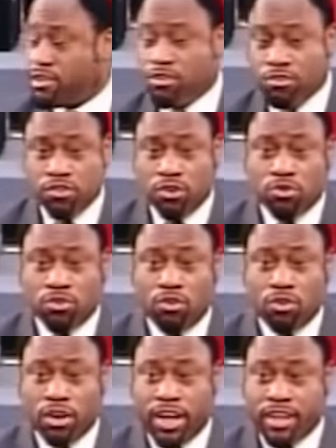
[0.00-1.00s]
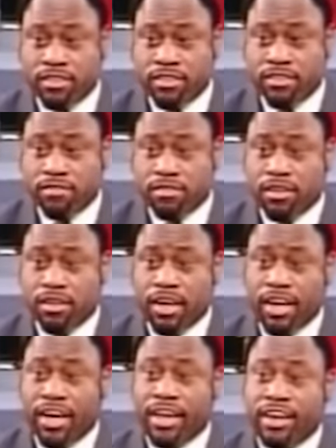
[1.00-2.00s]
You know, so don't let
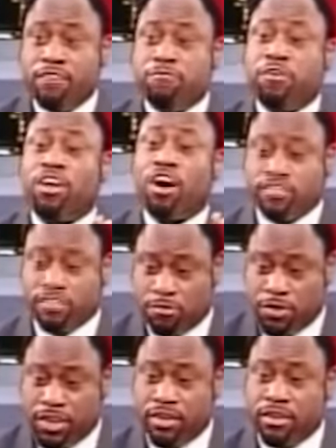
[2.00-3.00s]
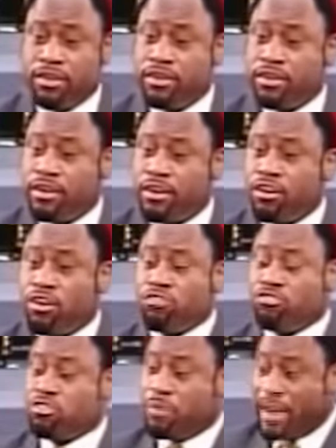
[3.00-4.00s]
any philosophy
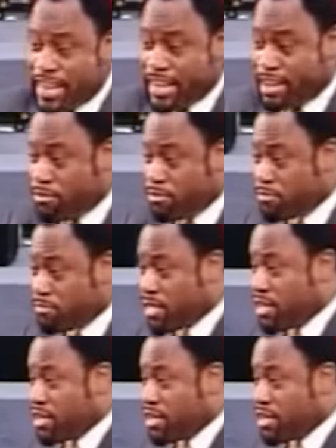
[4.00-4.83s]
cause you to believe